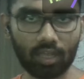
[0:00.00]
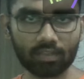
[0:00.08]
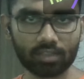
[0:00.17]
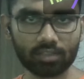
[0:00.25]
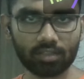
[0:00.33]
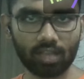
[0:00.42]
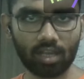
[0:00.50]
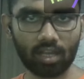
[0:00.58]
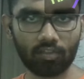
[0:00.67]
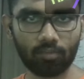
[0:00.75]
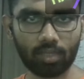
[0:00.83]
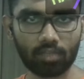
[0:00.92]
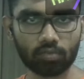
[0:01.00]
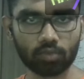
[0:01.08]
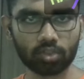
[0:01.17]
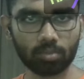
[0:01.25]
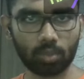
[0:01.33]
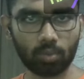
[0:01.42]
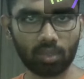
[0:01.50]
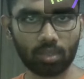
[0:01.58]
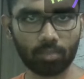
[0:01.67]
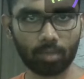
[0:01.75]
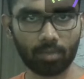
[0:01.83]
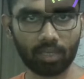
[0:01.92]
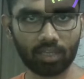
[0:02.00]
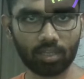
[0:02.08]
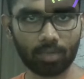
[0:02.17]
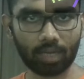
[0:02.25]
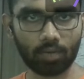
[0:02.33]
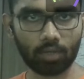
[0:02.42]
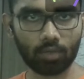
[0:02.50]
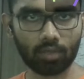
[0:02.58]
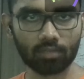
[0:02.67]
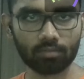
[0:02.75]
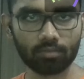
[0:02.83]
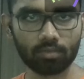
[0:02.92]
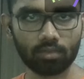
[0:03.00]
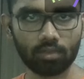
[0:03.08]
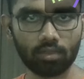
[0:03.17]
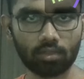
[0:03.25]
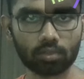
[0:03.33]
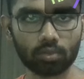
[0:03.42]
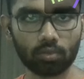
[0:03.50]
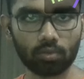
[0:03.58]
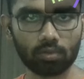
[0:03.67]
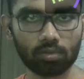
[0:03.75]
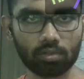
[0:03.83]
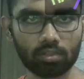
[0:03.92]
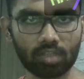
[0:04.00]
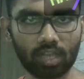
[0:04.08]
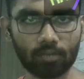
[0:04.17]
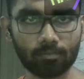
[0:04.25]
Since then I've been switching between the public and the private one. So yeah,